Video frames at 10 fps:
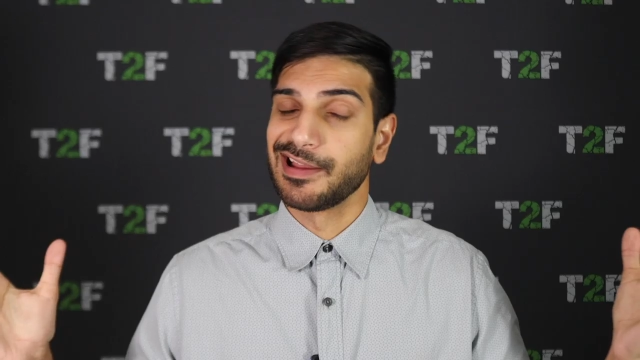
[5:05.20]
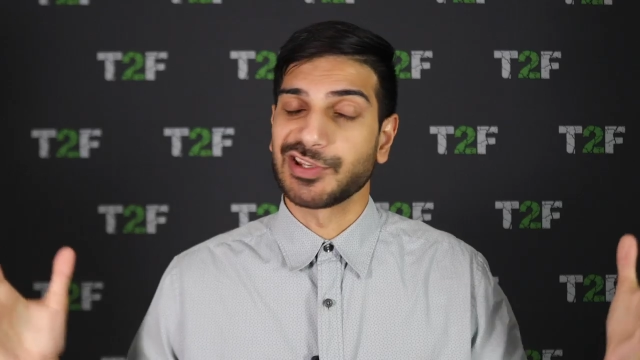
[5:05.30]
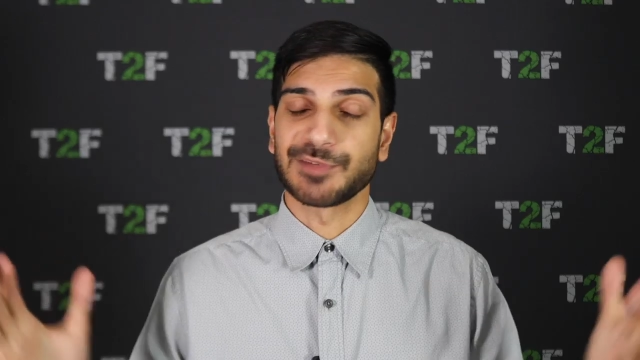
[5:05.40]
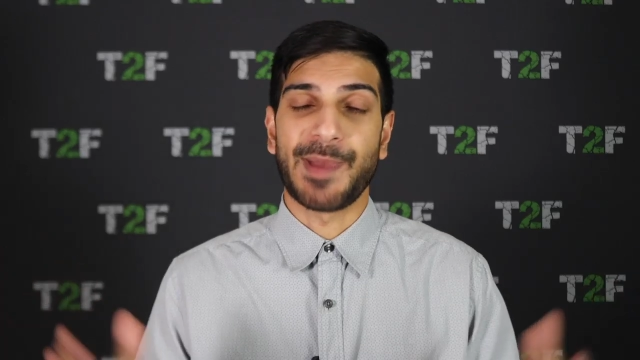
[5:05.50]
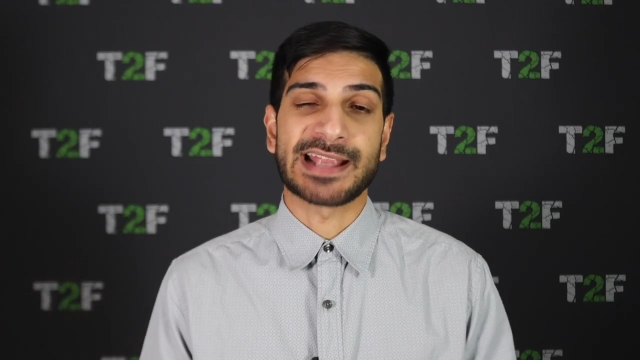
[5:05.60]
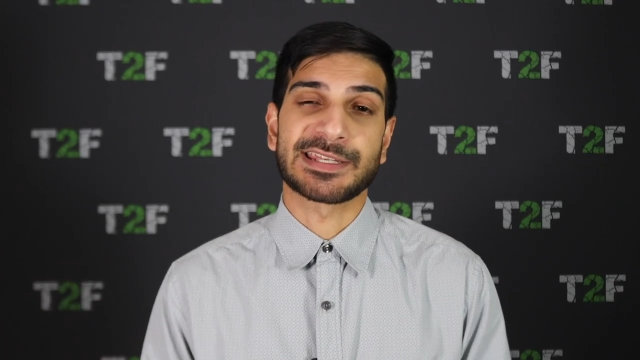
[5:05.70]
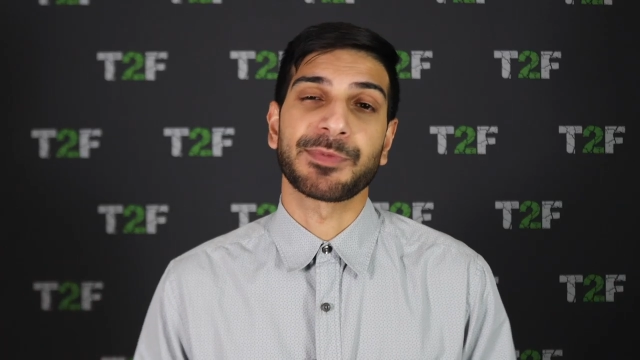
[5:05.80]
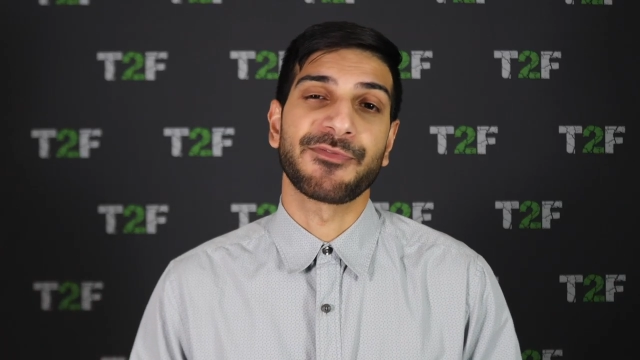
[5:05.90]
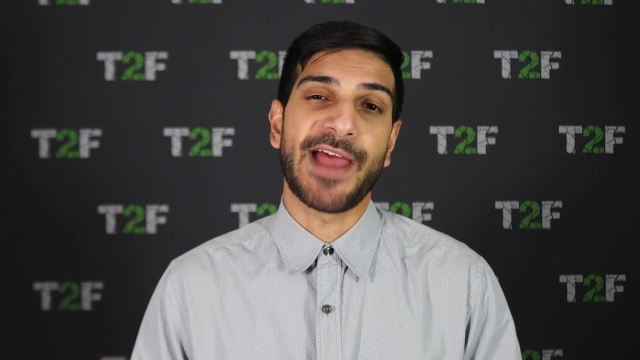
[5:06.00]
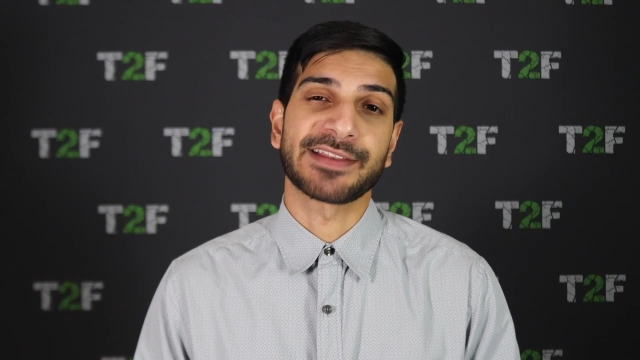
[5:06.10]
It just backs
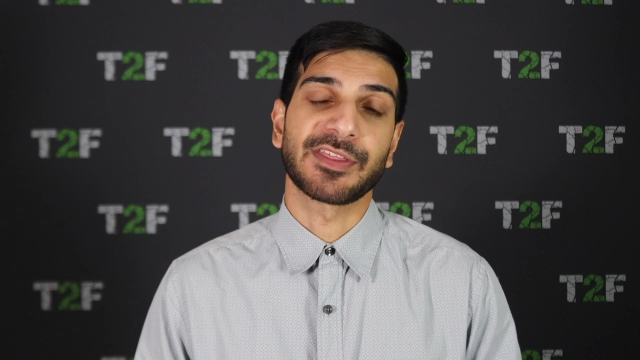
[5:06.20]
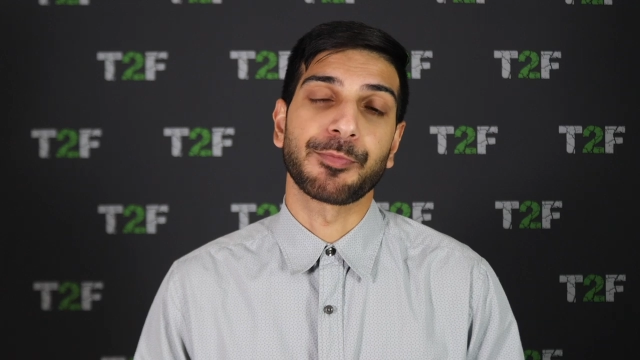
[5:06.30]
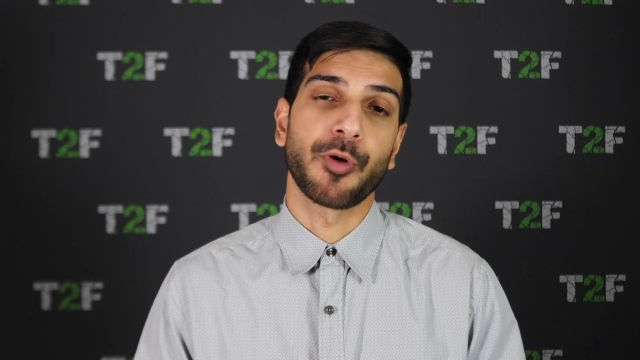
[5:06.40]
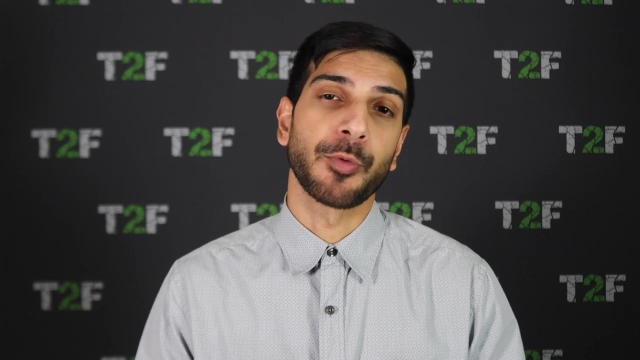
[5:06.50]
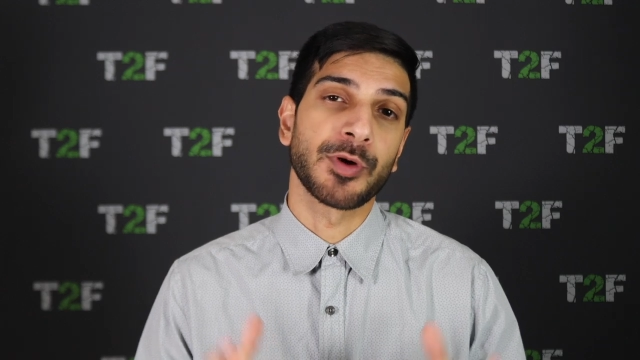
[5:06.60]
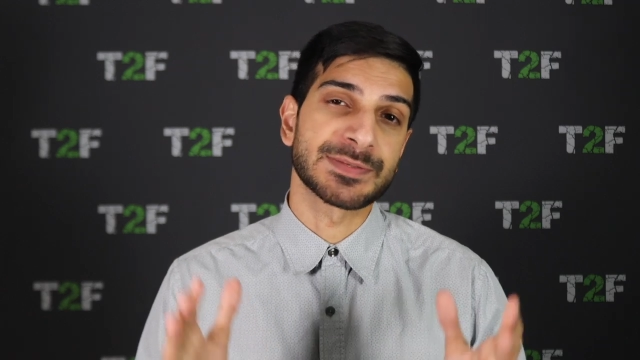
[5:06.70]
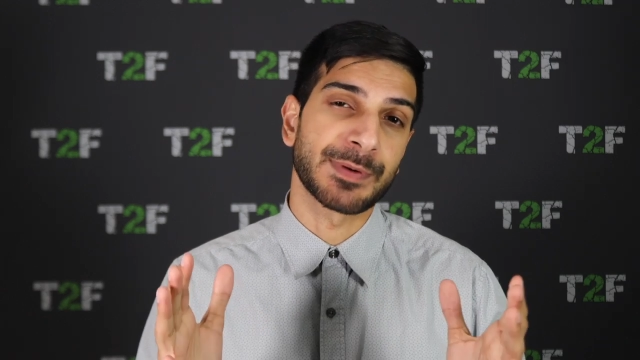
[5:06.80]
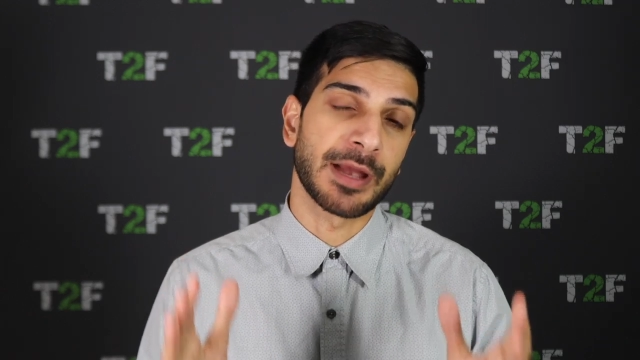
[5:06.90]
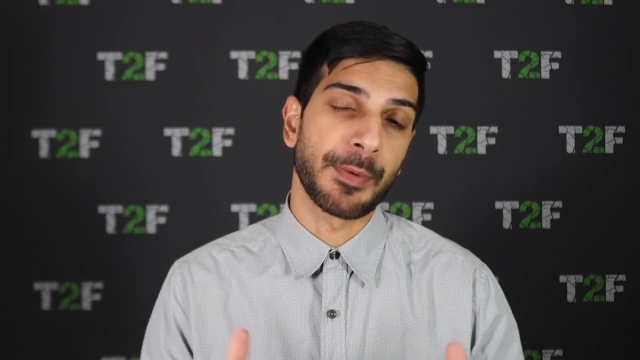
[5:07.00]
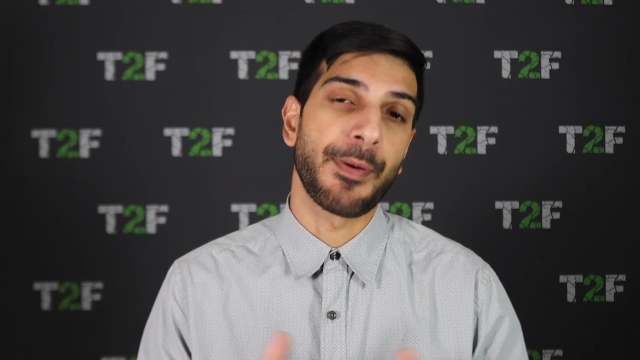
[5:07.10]
up the fact that the Pro Bowl has
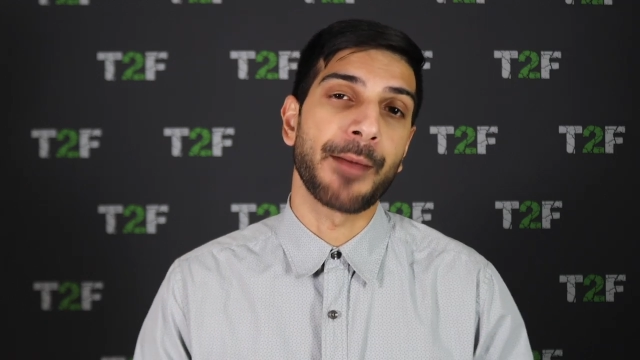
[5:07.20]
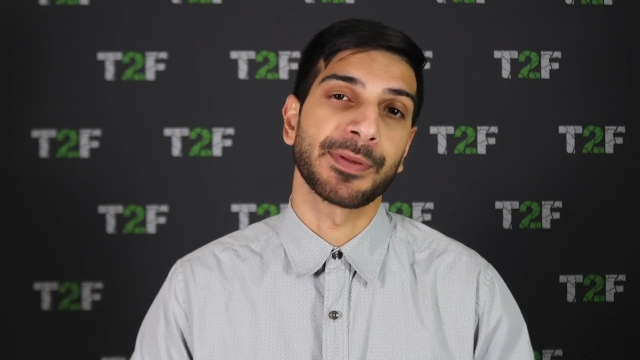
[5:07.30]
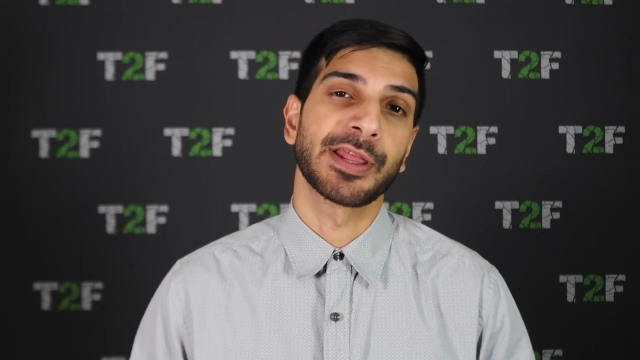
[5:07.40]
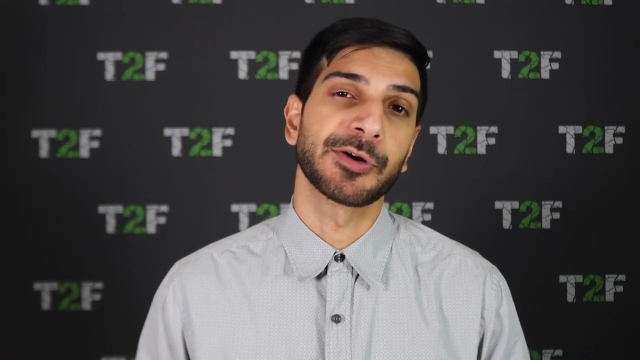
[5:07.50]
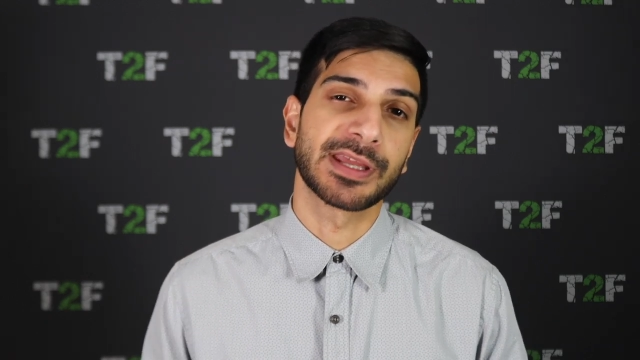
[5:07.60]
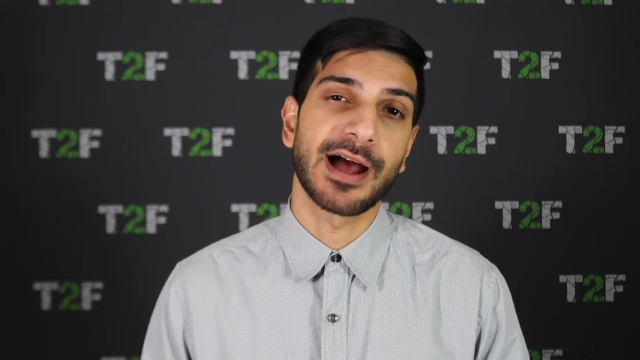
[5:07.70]
become a popularity